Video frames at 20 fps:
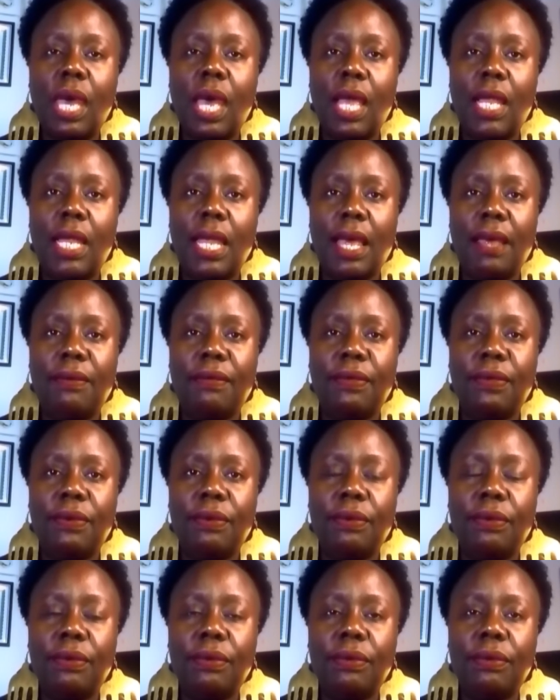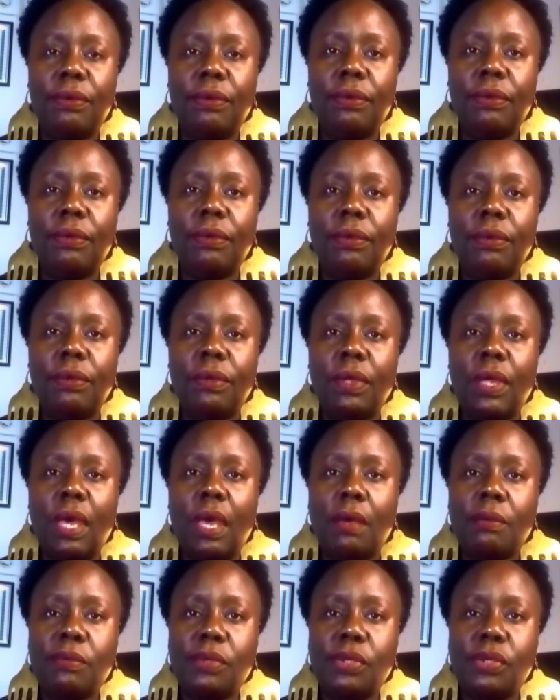I love you.
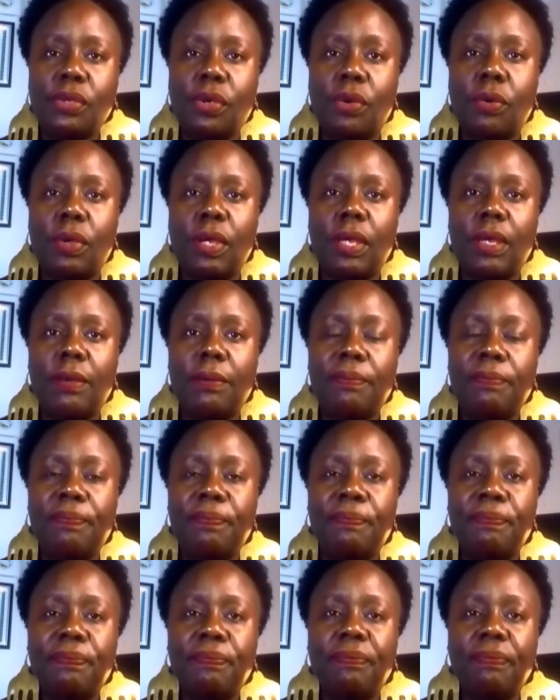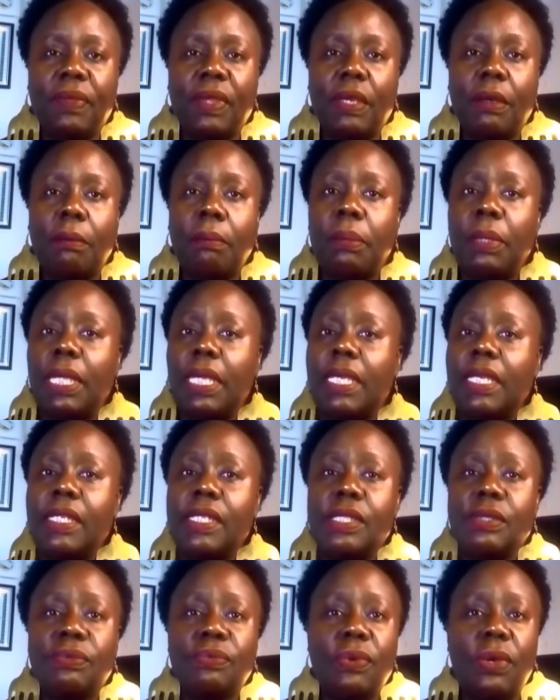I'm sorry.
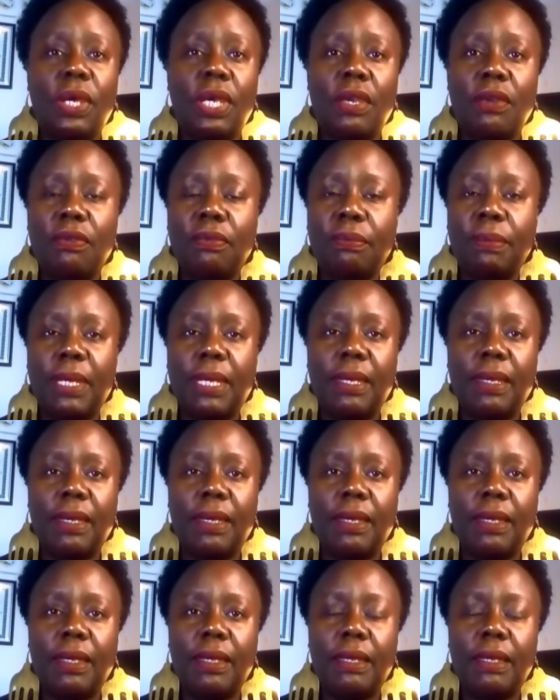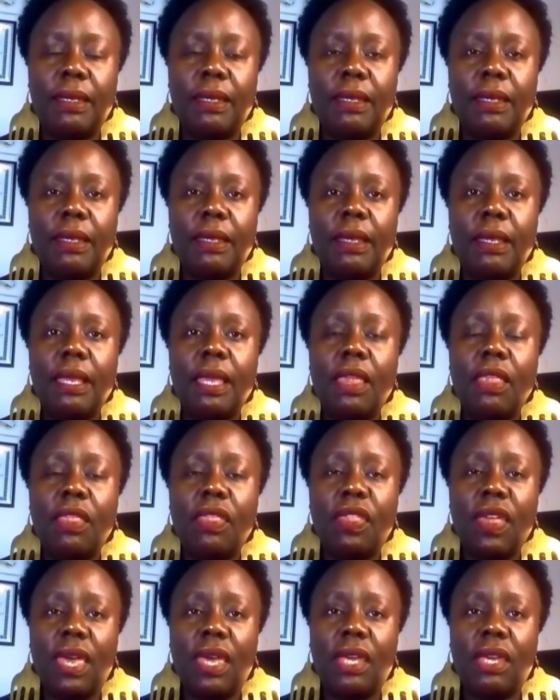Please forgive me.
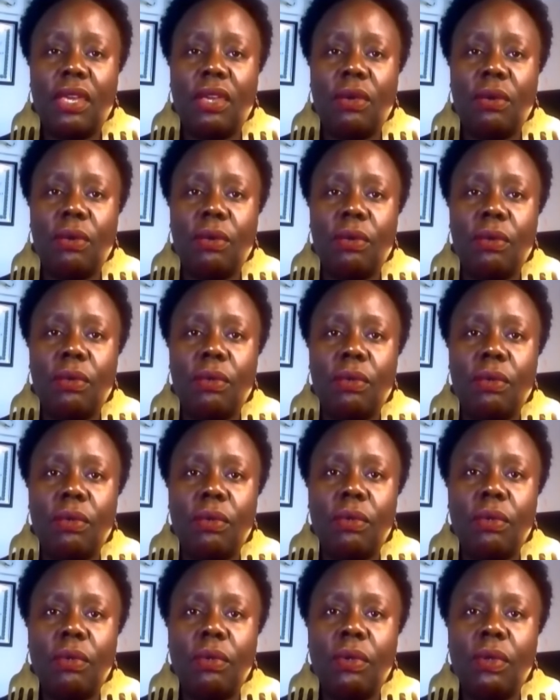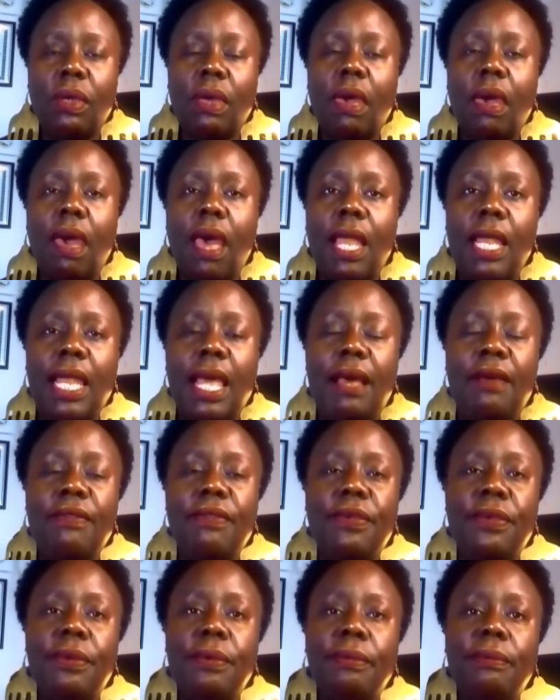Thank you. I love
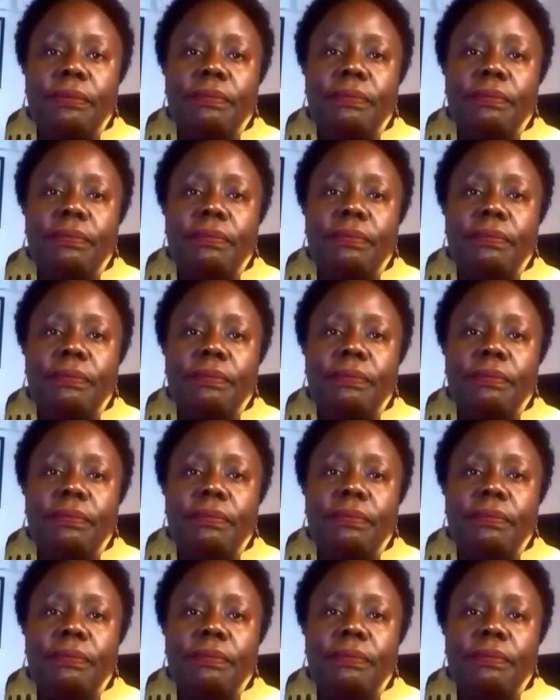you.